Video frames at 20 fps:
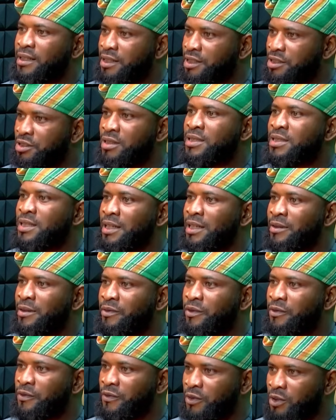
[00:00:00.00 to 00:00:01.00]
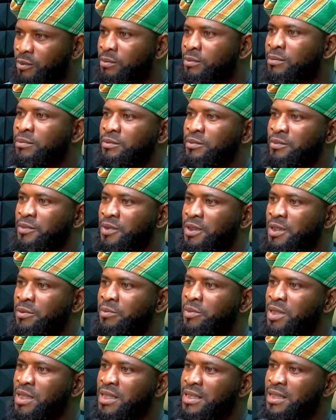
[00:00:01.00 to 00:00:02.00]
He just left from
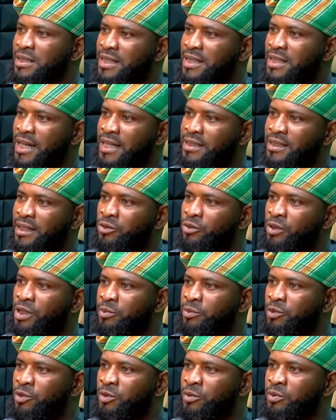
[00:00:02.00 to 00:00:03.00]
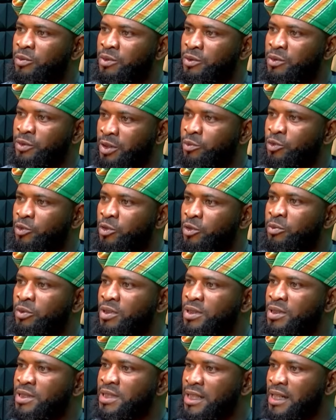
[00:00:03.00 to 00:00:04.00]
the minister's gate with the
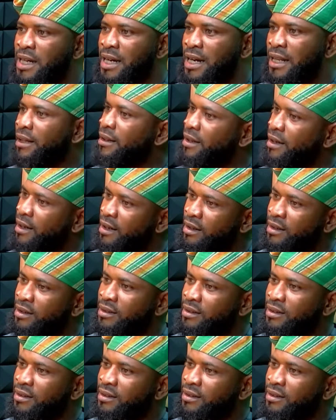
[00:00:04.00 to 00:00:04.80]
pupils he gathered there.